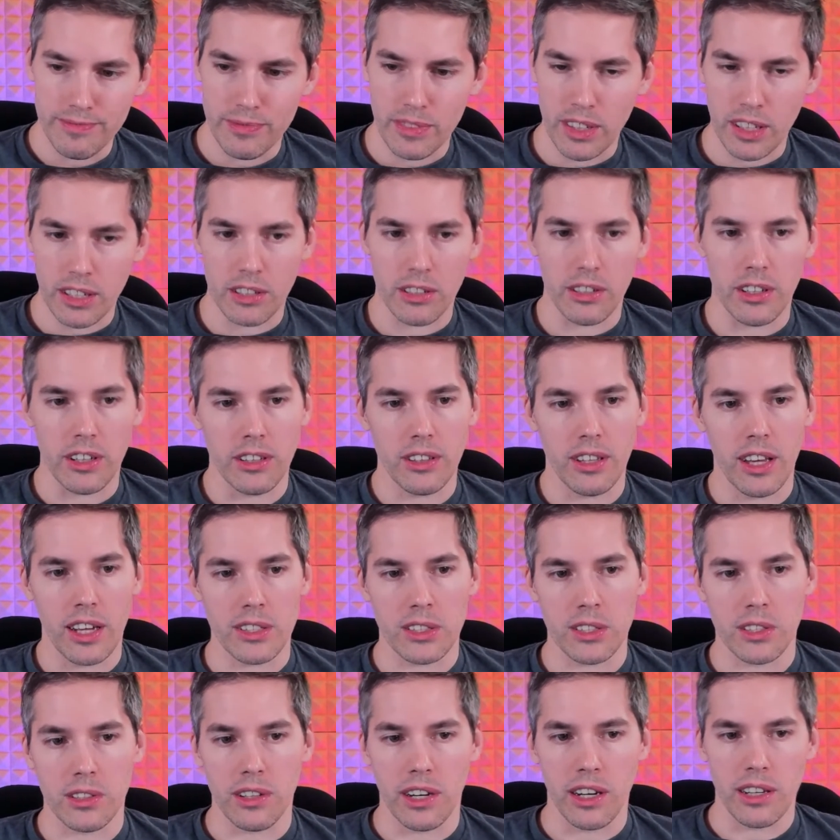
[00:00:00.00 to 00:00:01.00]
Eh, great,
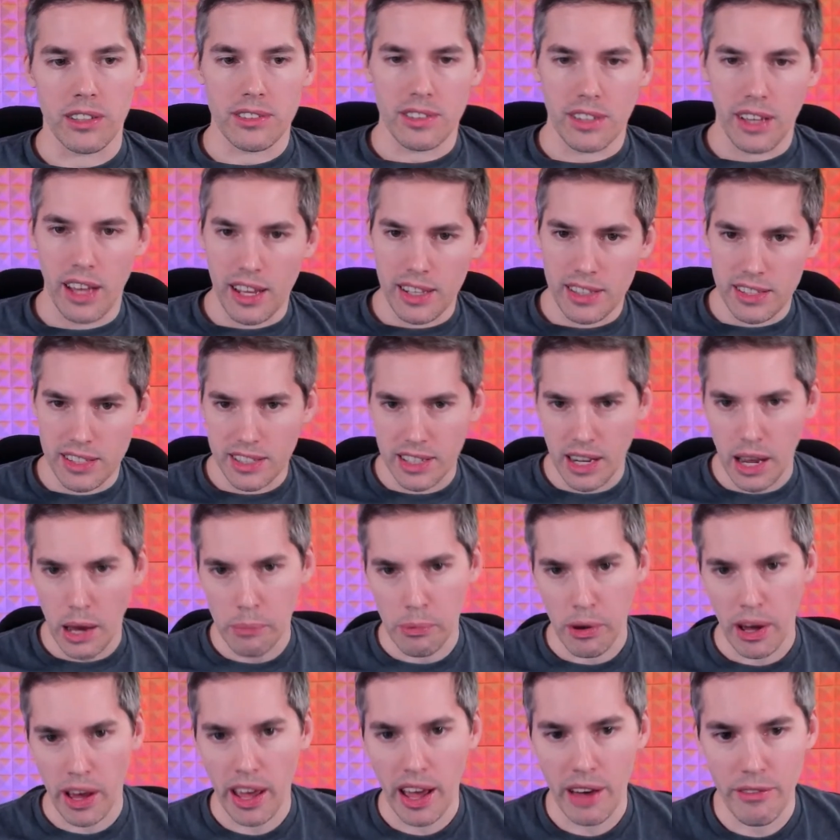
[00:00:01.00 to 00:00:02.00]
that's great. End
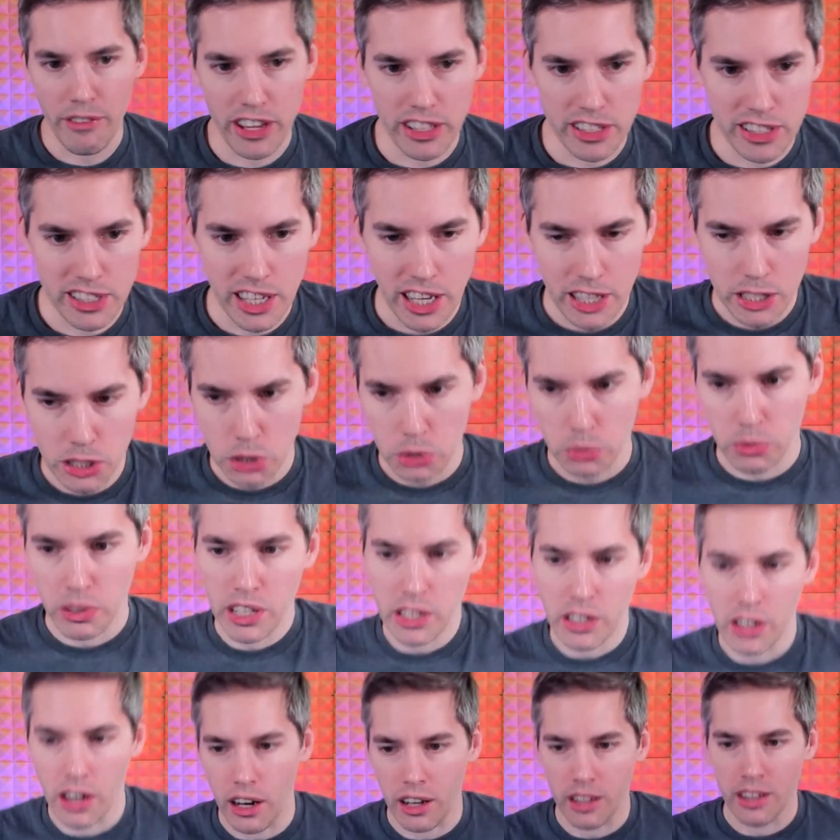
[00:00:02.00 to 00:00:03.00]
step, I have Ancestral
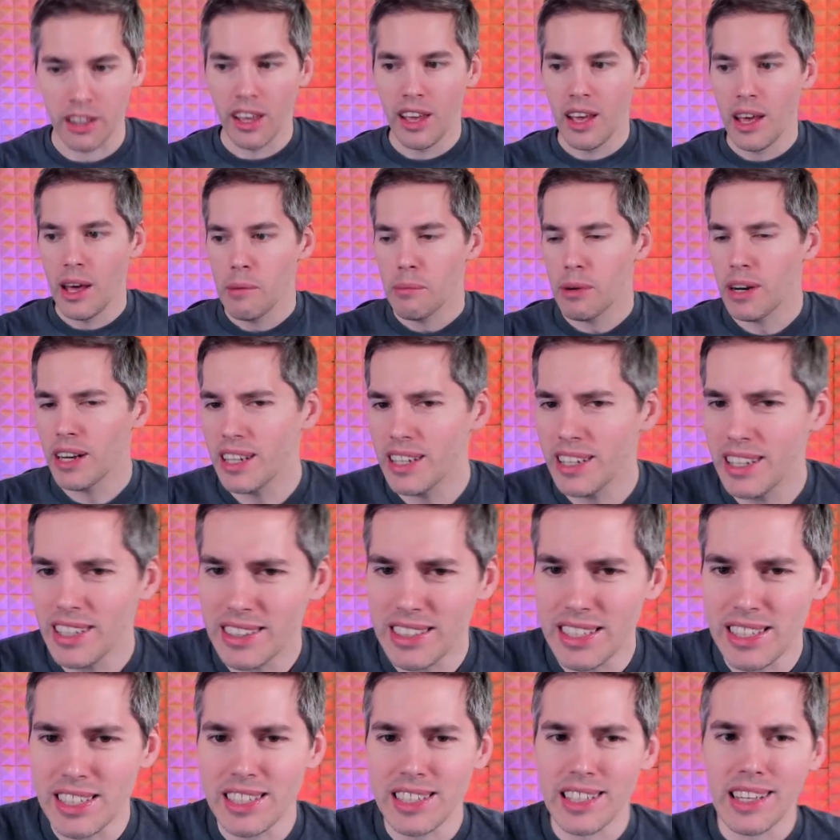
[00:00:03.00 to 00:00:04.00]
Recall. But I need
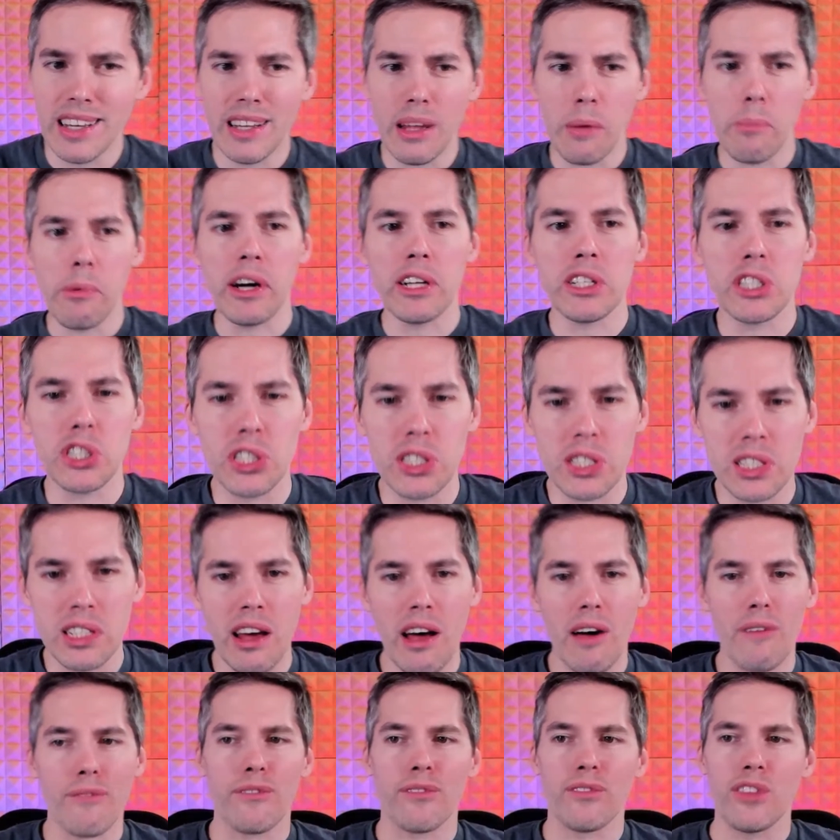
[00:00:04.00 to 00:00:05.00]
to steal a bunch of
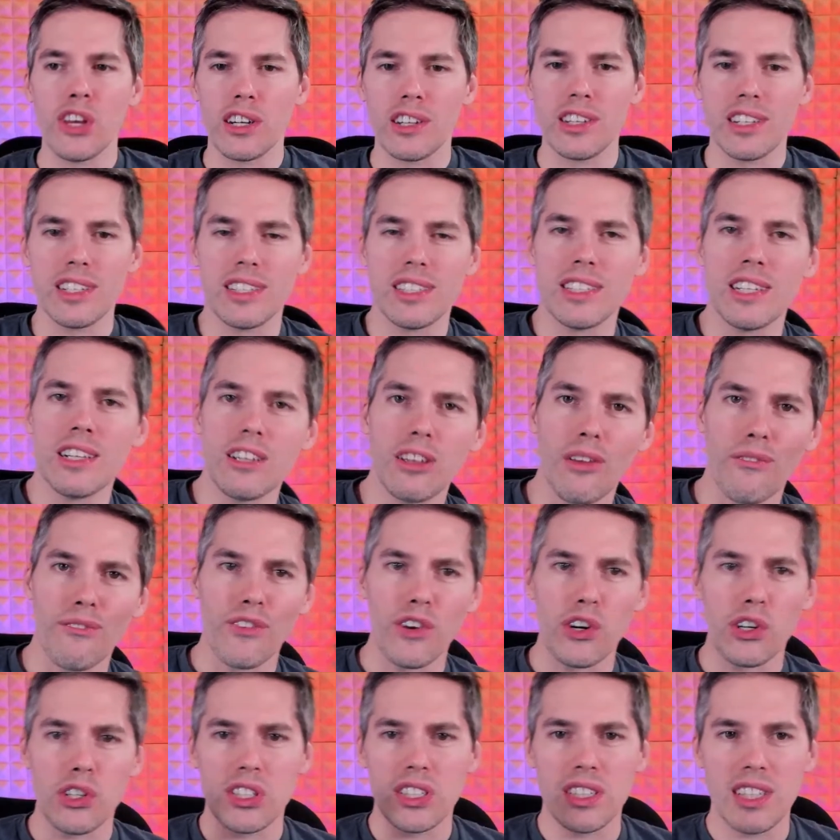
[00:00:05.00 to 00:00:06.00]
stuff. They're going to steal the
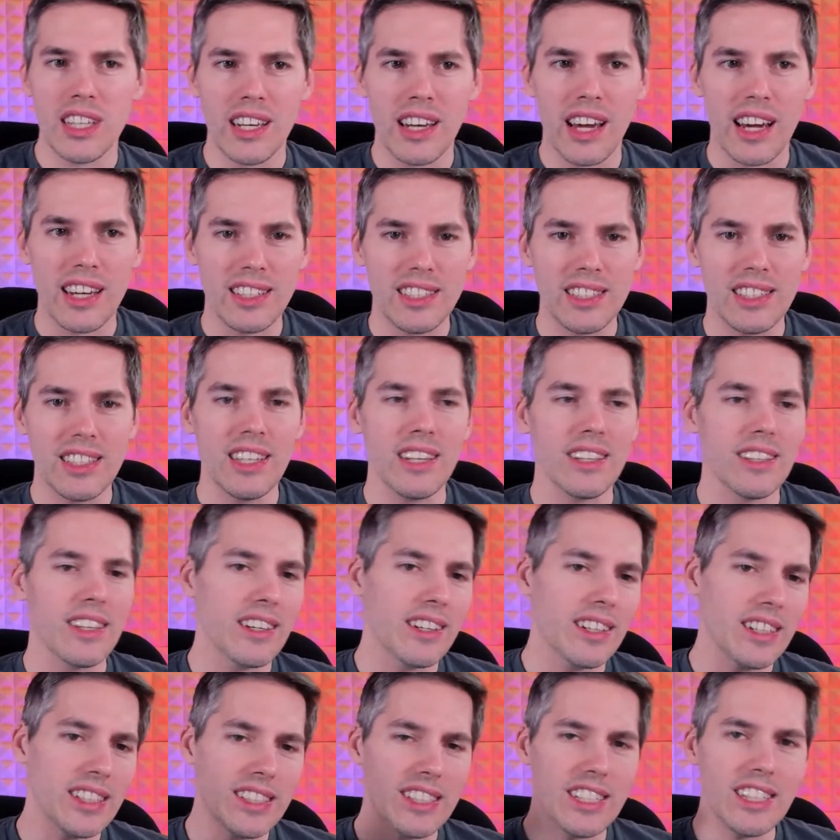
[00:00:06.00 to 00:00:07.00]
first thing I steal. They're
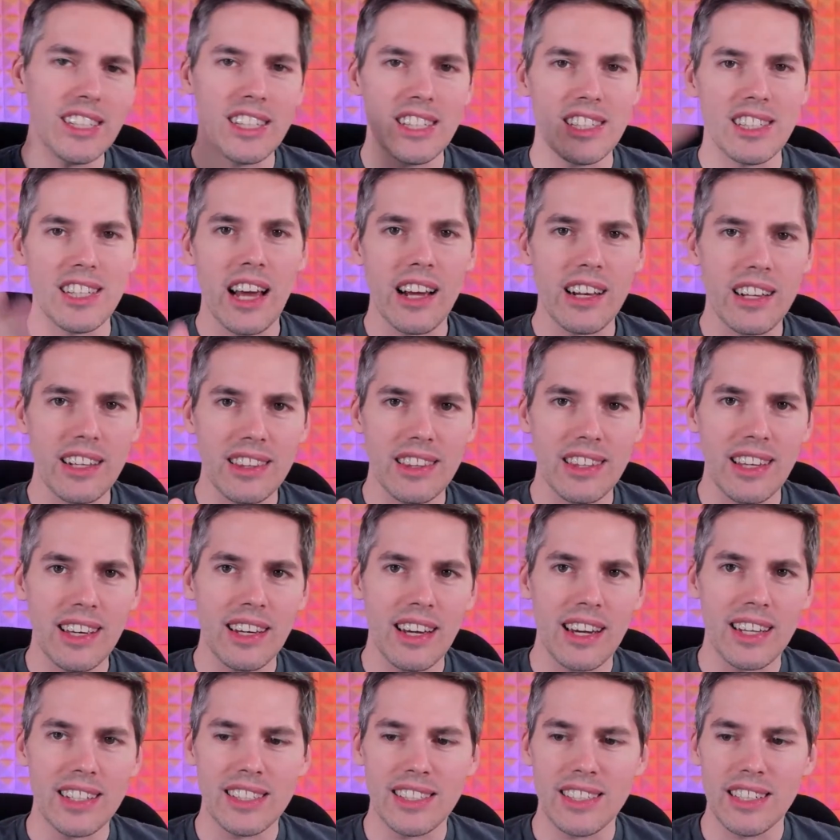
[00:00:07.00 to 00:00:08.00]
going to see the second
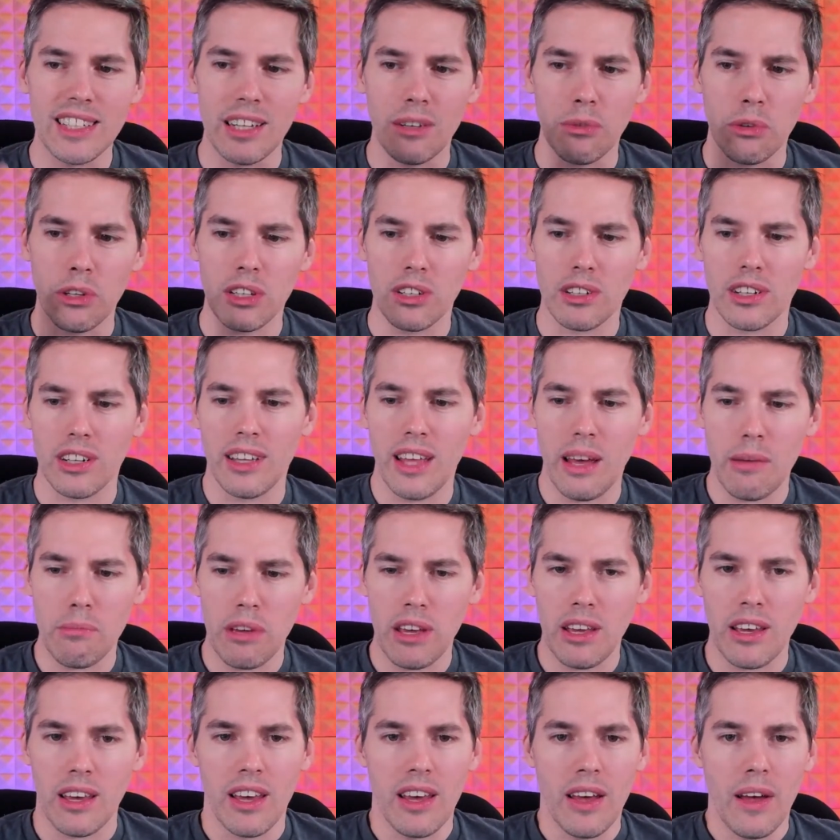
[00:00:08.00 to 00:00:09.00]
thing I steal. Well, they're going to let
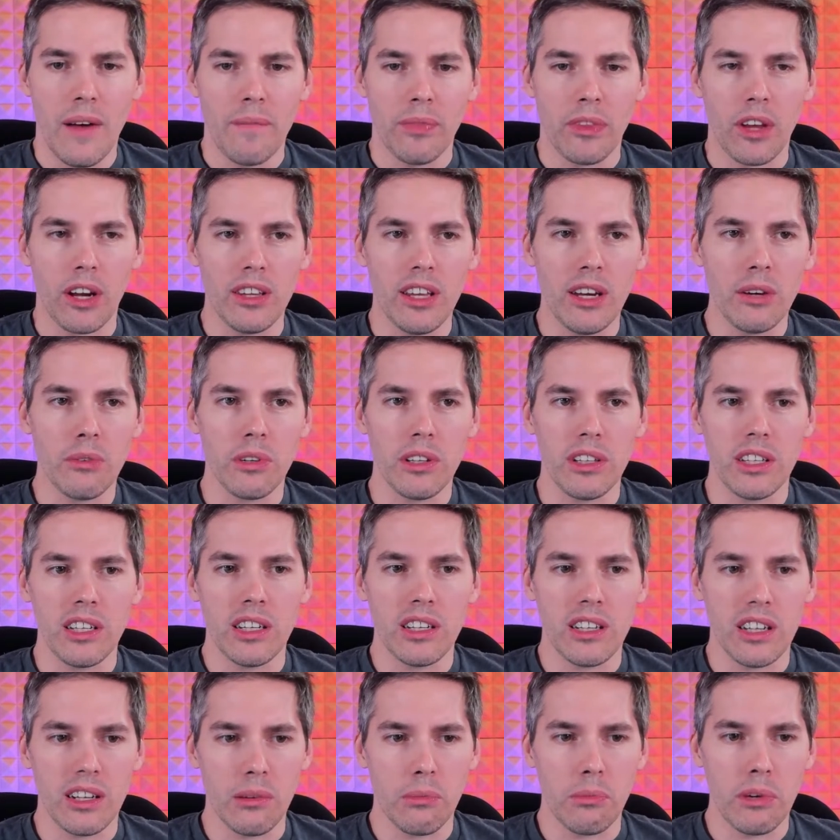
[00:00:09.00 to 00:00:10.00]
me... Are they really
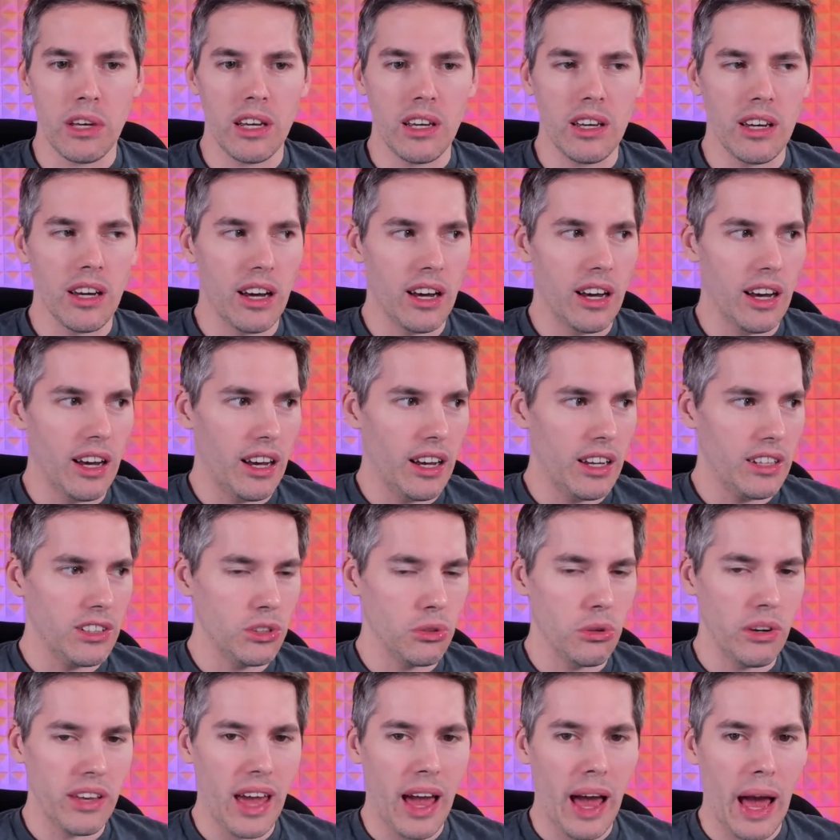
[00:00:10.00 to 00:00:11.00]
going to be uh,
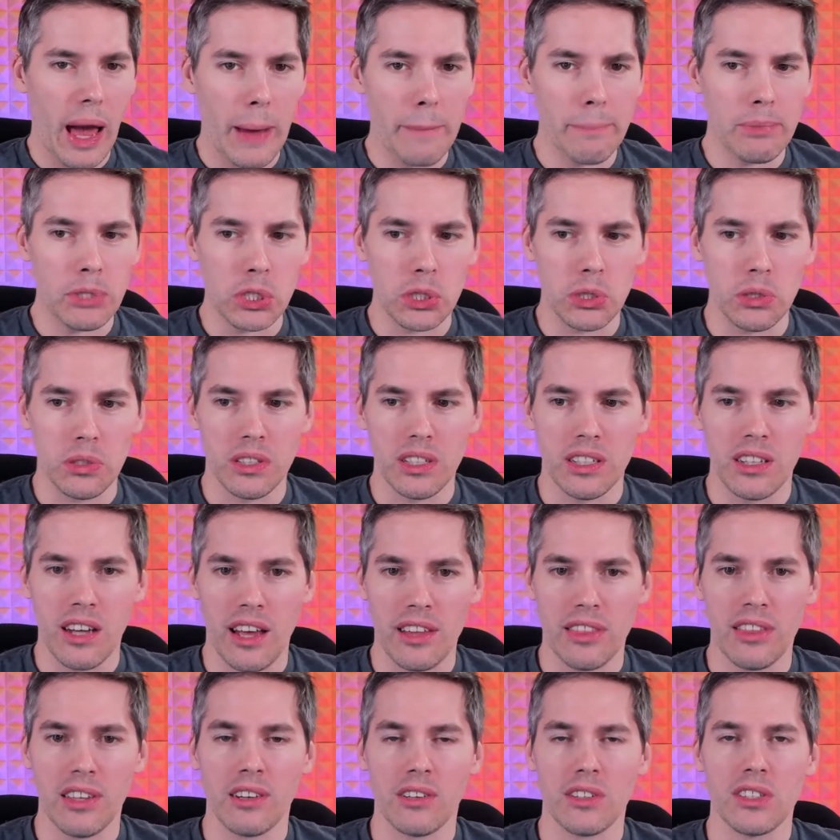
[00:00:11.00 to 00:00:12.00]
doing absolutely
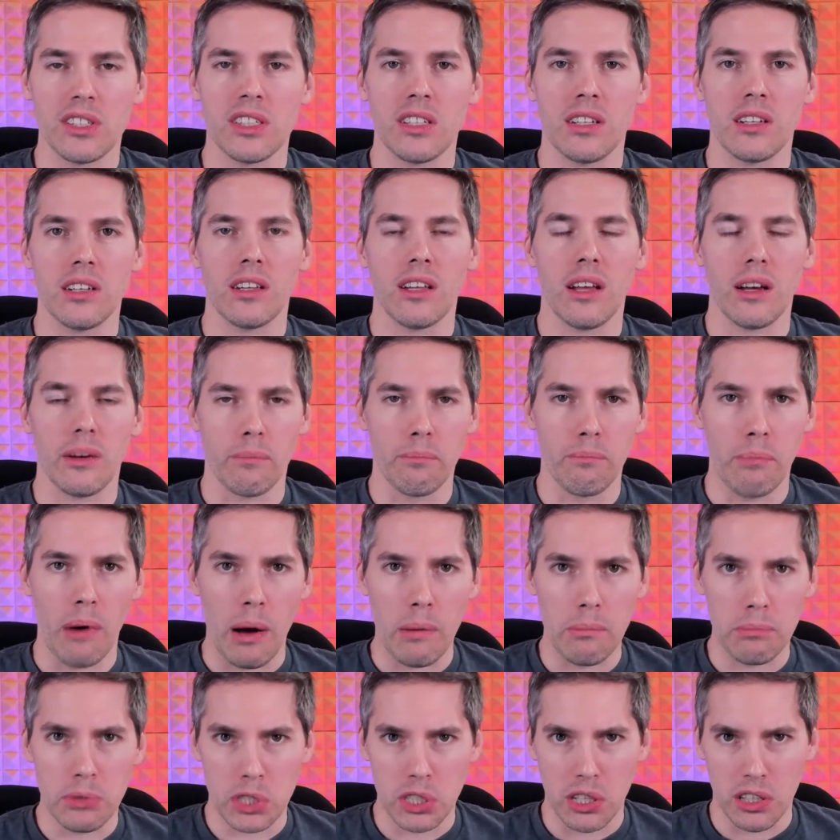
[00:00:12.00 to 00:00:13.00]
nothing? Are you sending like
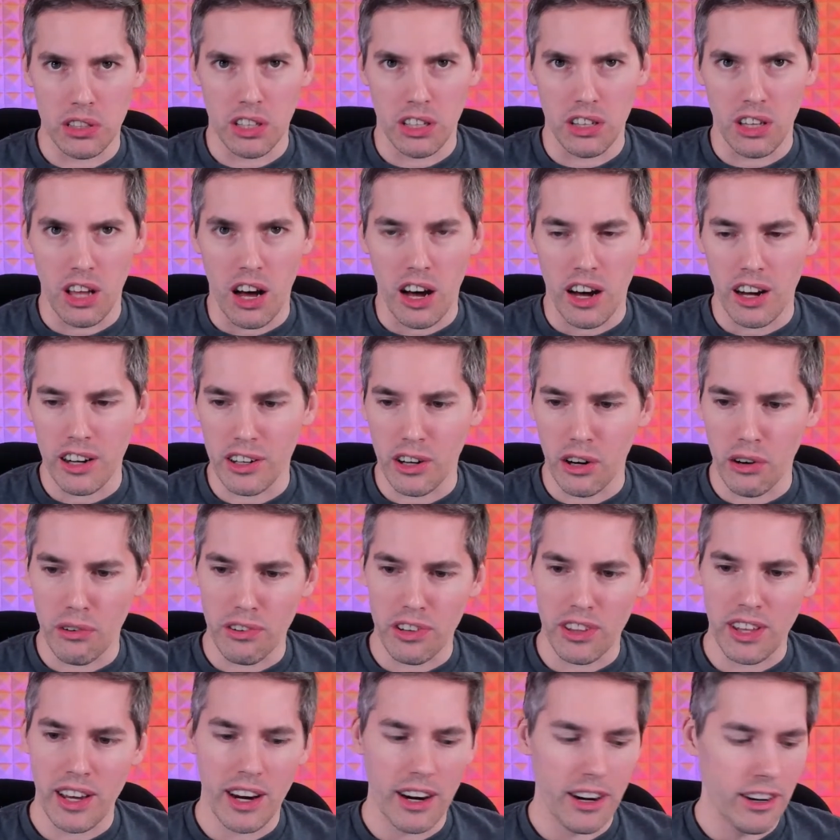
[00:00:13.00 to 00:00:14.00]
bumps on the log
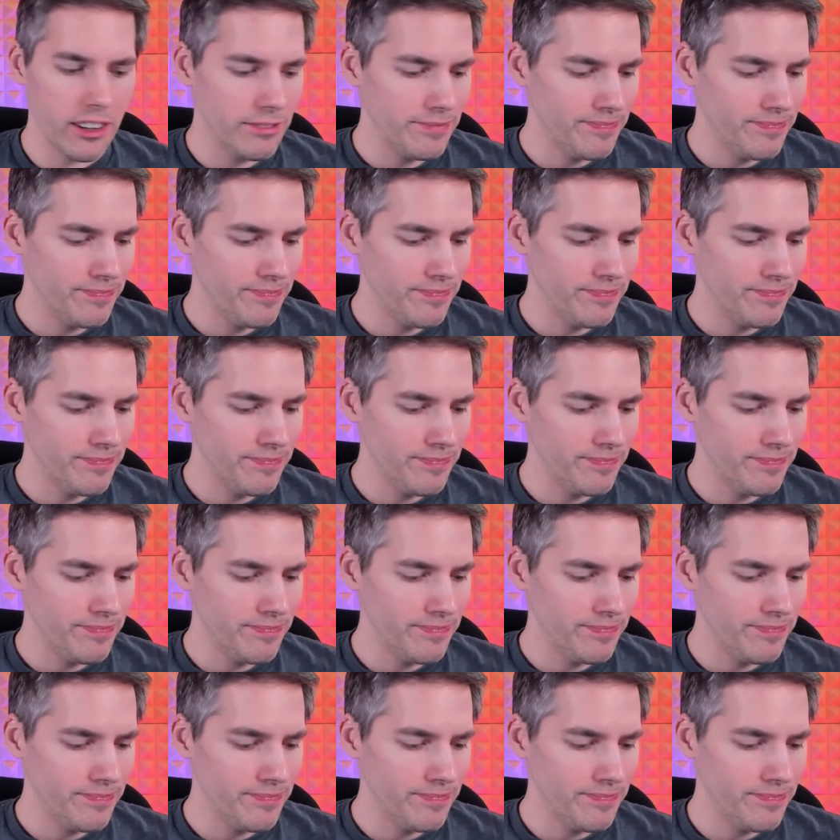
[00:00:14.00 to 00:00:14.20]
over there?